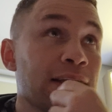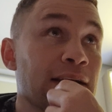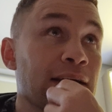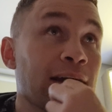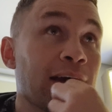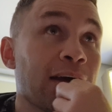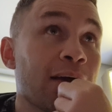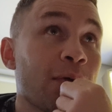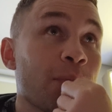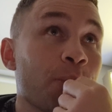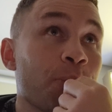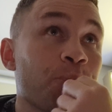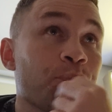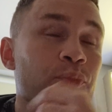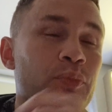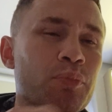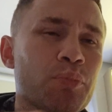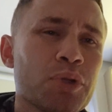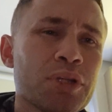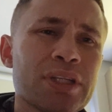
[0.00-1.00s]

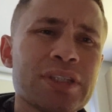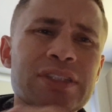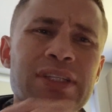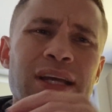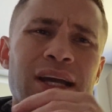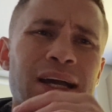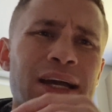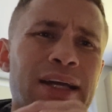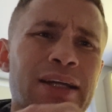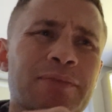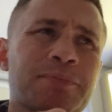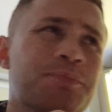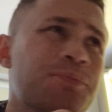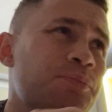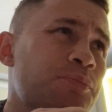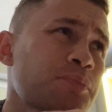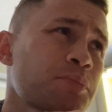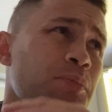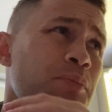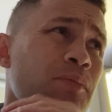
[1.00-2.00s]
But this guy,
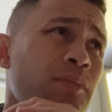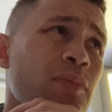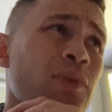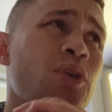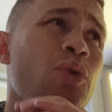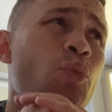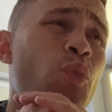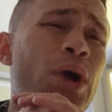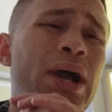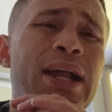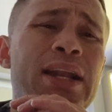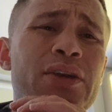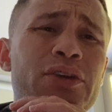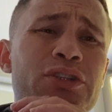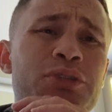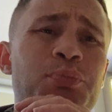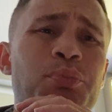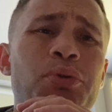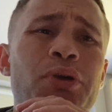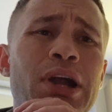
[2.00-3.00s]
Wilder,
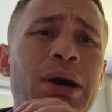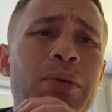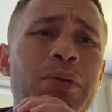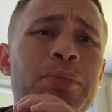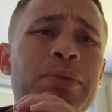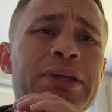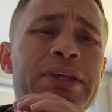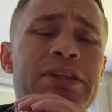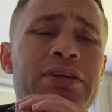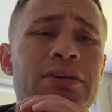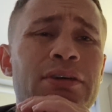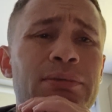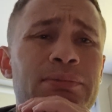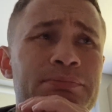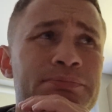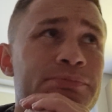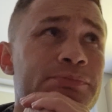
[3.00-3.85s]
is probably the